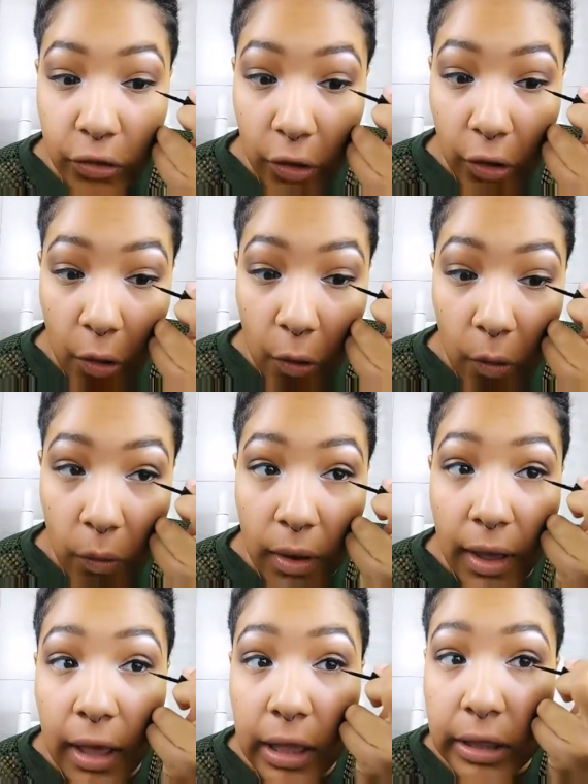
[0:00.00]

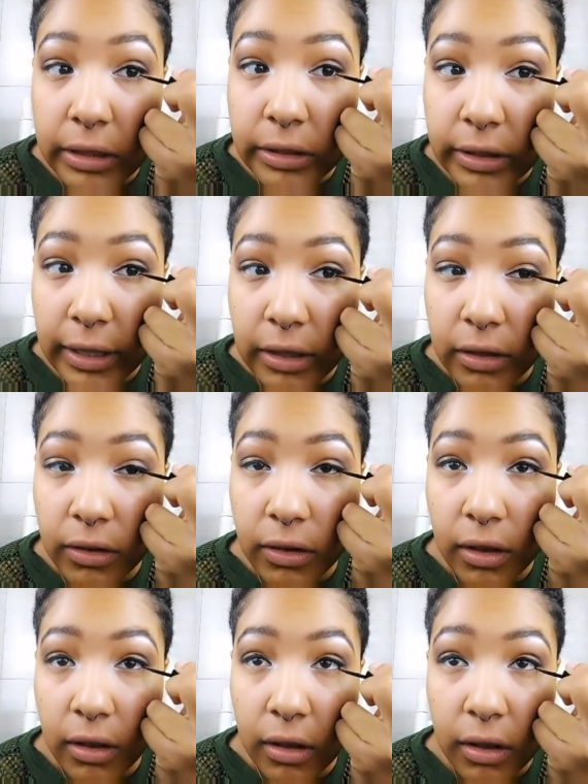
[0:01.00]
So I like to take it